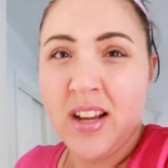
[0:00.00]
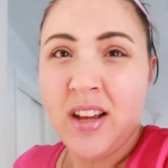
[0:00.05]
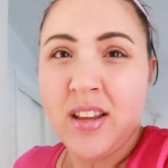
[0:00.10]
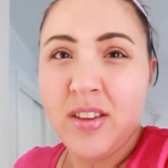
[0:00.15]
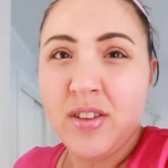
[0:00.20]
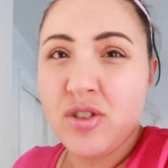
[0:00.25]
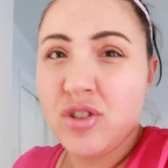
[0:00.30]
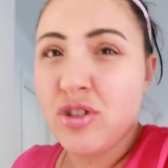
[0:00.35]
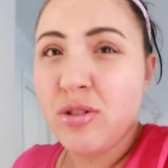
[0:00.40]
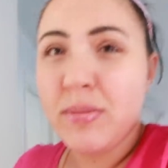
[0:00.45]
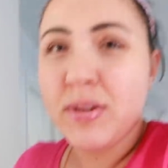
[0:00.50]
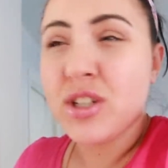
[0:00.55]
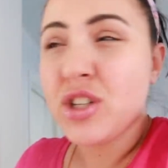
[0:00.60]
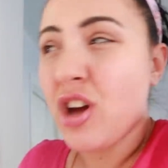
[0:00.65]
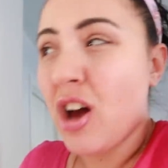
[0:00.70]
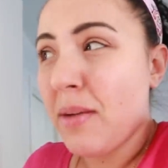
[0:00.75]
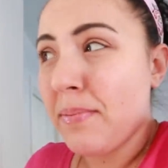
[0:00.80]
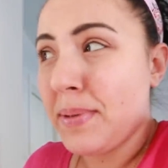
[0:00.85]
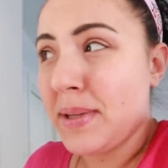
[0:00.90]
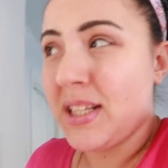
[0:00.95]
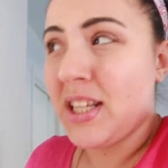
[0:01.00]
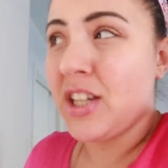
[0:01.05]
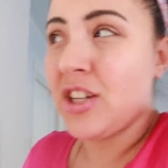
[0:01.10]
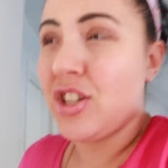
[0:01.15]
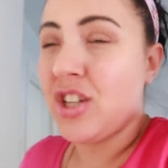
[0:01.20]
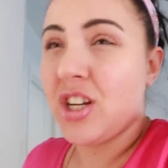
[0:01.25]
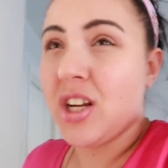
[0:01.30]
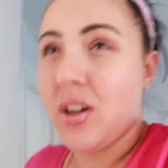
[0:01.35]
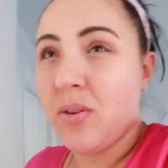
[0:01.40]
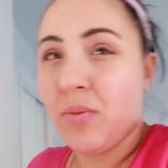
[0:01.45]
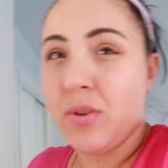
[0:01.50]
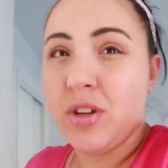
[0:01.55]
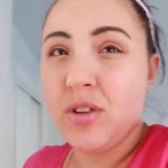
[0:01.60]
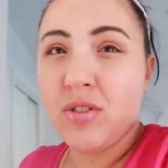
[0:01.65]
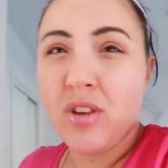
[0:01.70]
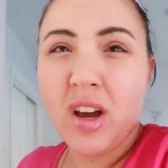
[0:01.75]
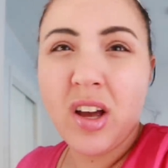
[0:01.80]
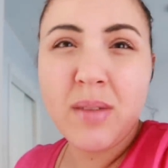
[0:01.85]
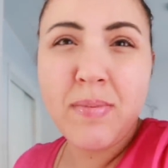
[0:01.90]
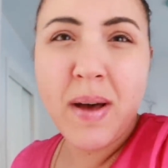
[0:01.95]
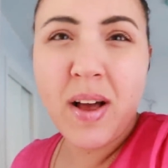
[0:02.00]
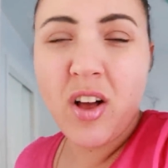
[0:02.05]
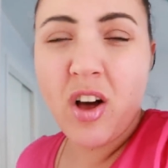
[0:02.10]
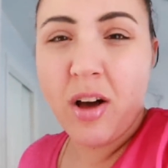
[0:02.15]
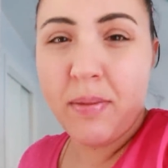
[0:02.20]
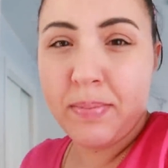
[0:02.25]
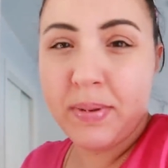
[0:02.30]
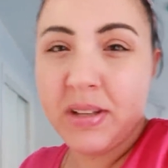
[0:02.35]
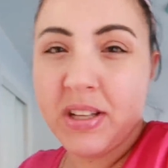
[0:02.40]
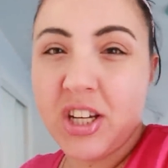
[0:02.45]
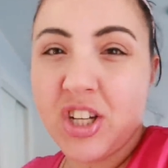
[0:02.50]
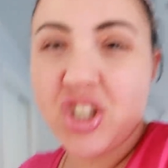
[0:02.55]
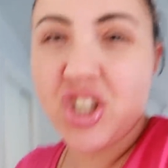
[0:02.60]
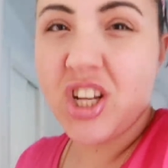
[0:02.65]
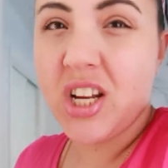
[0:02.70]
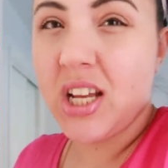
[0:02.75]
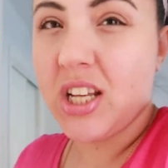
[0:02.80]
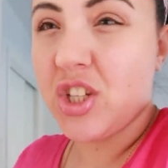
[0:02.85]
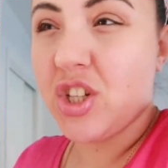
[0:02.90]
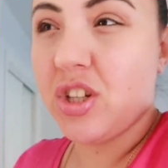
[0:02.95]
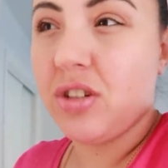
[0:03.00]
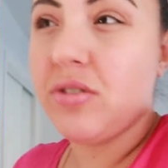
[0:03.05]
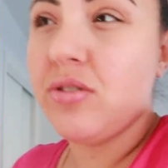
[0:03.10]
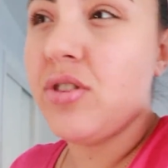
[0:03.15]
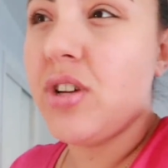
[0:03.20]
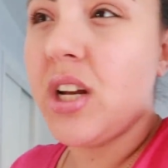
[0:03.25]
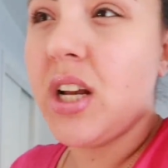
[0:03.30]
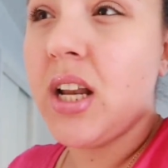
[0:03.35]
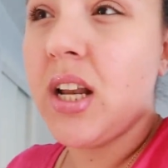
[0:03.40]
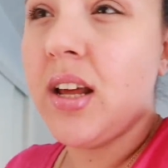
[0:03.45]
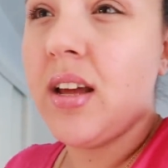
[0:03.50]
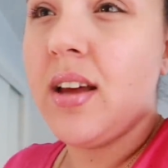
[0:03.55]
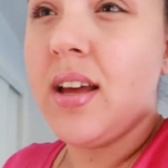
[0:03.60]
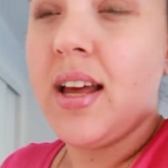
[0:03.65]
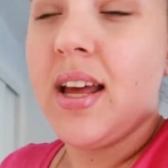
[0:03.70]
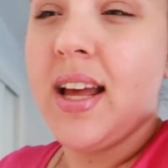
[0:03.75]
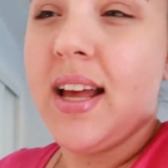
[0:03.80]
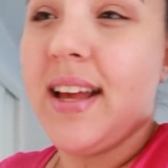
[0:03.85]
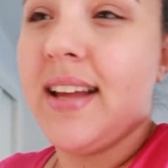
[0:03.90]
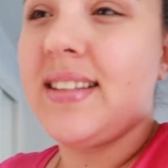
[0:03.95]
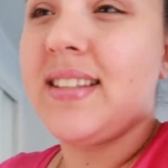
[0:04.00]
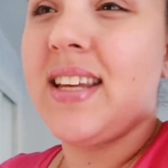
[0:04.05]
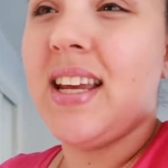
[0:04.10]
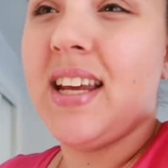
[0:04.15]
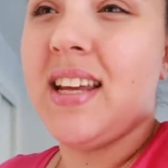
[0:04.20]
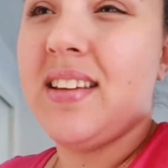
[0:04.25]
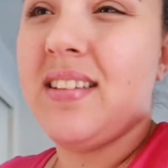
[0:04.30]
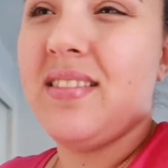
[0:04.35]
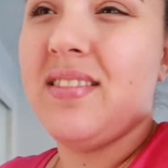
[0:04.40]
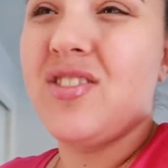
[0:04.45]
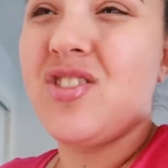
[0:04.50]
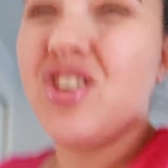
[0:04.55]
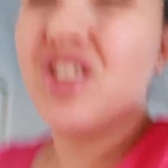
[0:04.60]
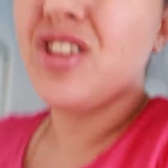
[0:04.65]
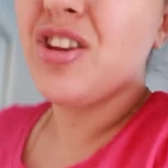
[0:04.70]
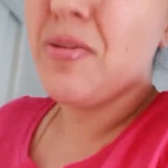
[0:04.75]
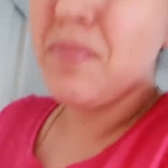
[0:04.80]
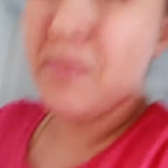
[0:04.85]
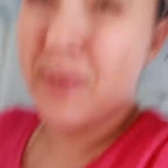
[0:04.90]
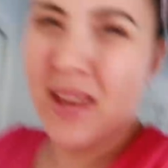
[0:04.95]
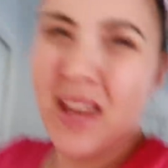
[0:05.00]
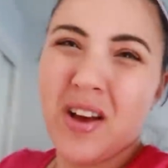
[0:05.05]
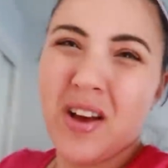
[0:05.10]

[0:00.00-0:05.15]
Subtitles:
There's so much competition, and when you talk about competition and children, it's like, should there be